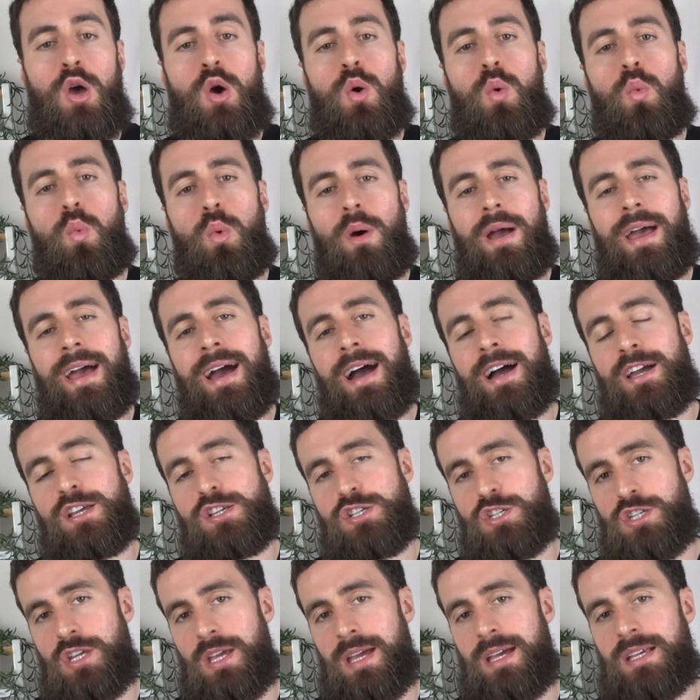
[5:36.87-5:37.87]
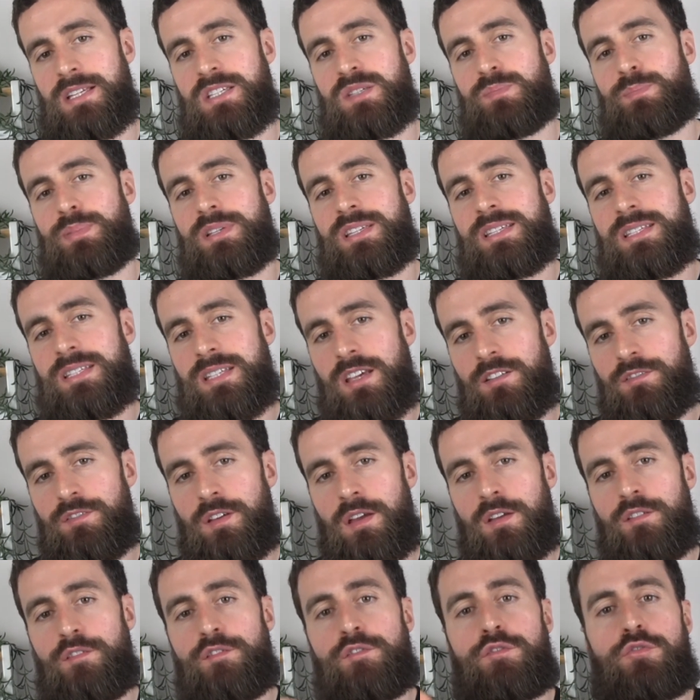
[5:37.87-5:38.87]
where I share
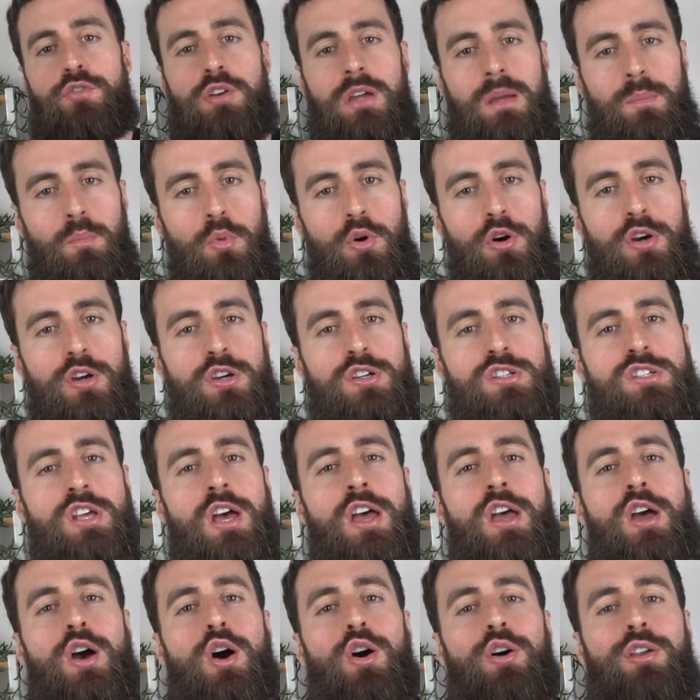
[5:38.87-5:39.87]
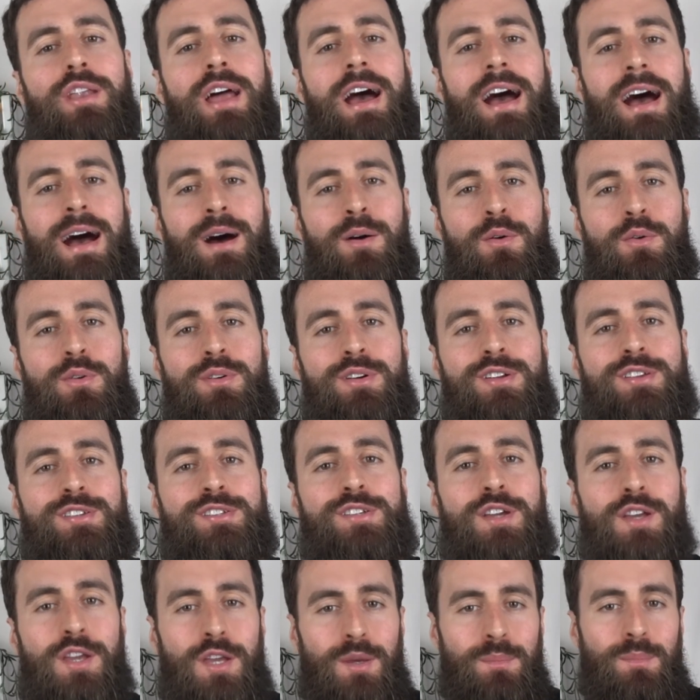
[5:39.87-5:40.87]
specific frameworks on how
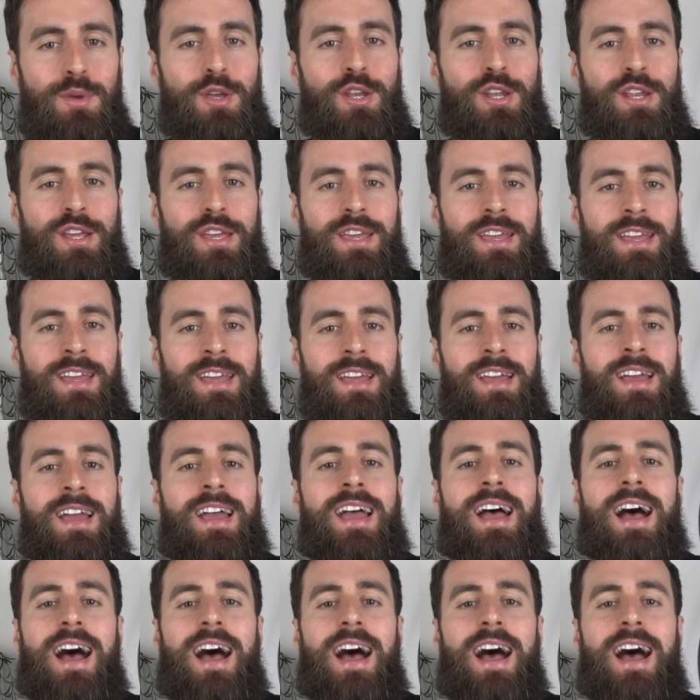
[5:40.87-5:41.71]
to communicate